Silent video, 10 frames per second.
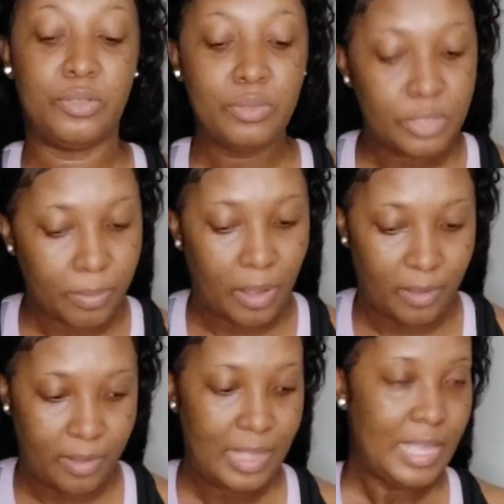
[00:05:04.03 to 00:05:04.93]
it's too
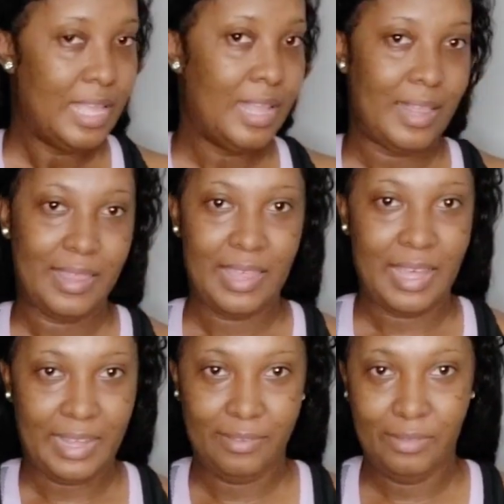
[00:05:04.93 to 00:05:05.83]
small,
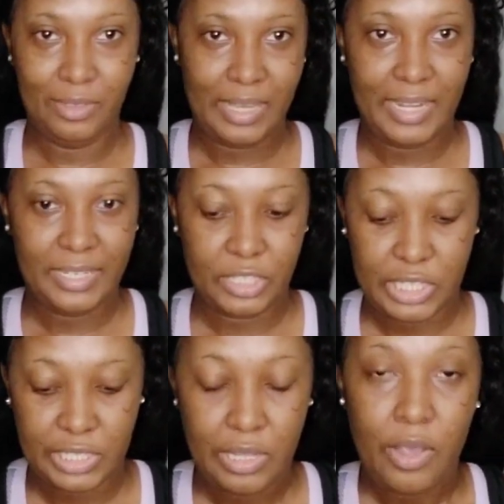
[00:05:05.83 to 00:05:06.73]
then you get the
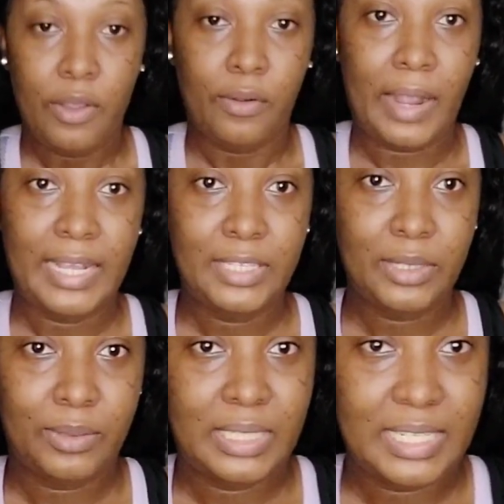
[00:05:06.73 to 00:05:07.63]
gist, right?
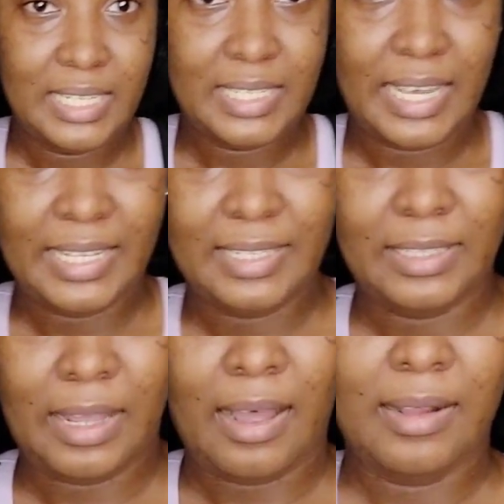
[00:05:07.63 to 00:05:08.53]
So this is it,
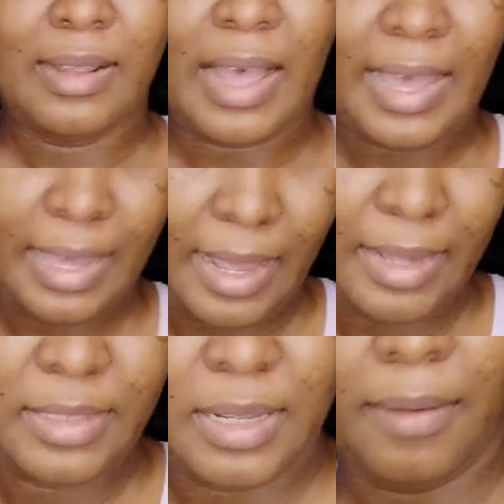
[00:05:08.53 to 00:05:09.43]
y'all. I
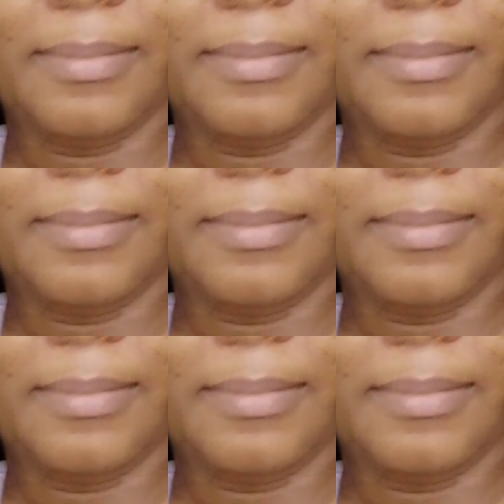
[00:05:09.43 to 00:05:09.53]
can't